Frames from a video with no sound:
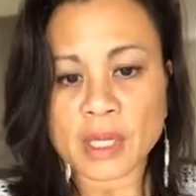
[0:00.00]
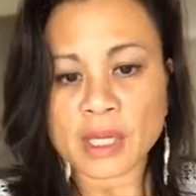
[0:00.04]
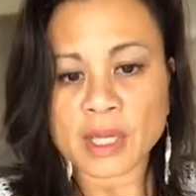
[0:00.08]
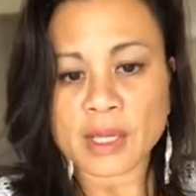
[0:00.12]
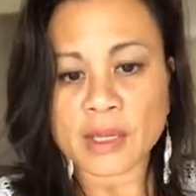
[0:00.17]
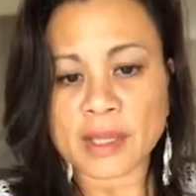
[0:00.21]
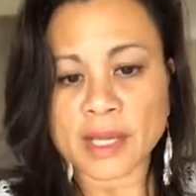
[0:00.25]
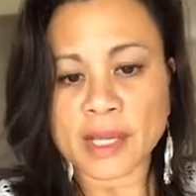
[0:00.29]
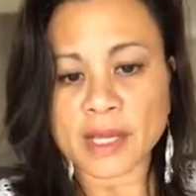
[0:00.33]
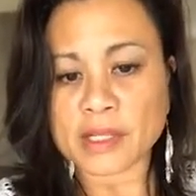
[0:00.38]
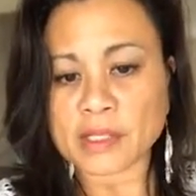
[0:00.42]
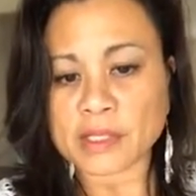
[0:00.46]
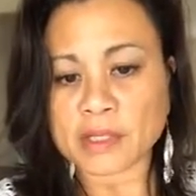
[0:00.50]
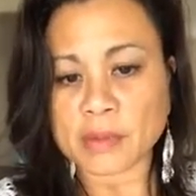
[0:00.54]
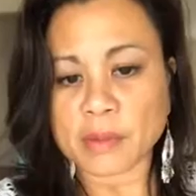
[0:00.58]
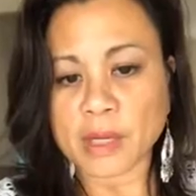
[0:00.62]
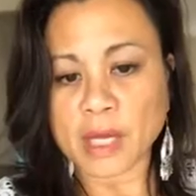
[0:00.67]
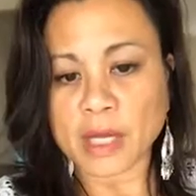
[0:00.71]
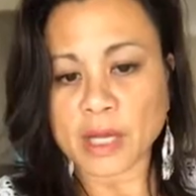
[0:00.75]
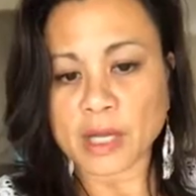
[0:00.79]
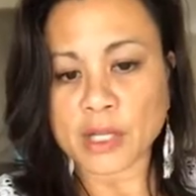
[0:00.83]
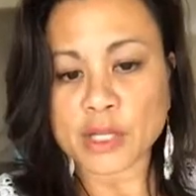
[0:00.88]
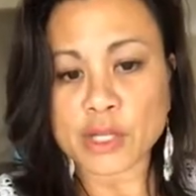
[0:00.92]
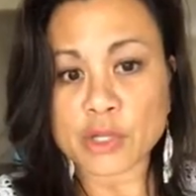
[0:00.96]
that is a,
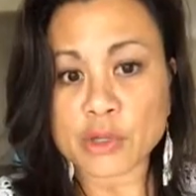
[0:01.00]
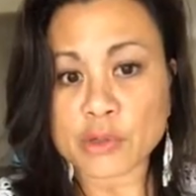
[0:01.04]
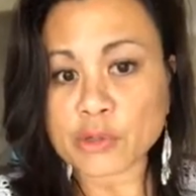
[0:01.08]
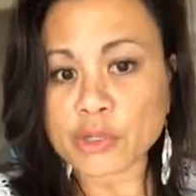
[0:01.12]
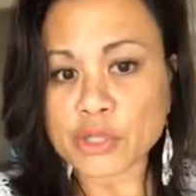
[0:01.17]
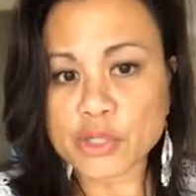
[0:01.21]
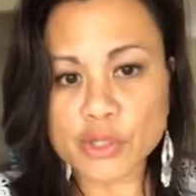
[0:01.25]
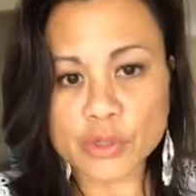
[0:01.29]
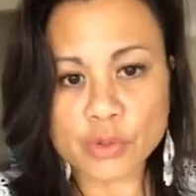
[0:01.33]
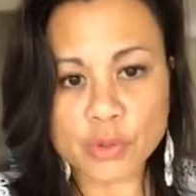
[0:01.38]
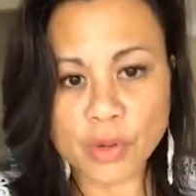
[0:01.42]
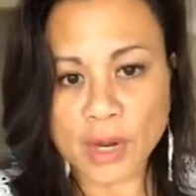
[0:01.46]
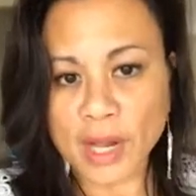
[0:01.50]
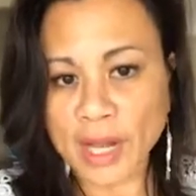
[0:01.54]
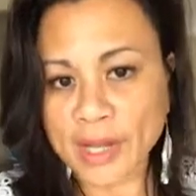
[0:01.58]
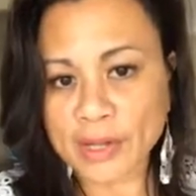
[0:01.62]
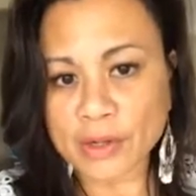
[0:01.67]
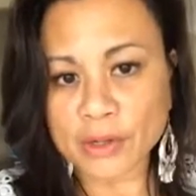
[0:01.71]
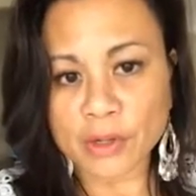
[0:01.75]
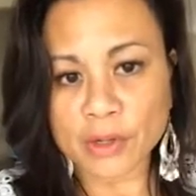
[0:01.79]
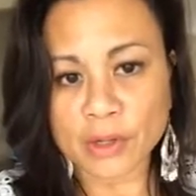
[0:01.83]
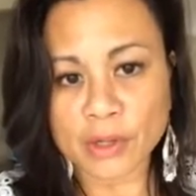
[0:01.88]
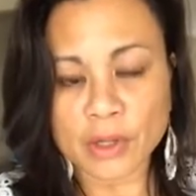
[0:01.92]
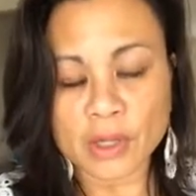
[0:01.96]
a huge
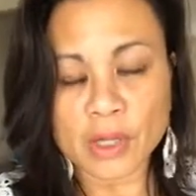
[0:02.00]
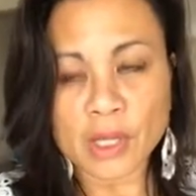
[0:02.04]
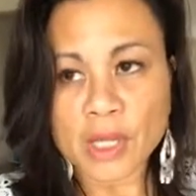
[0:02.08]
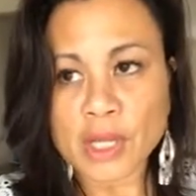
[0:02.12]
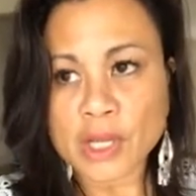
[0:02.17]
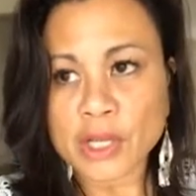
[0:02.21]
trial.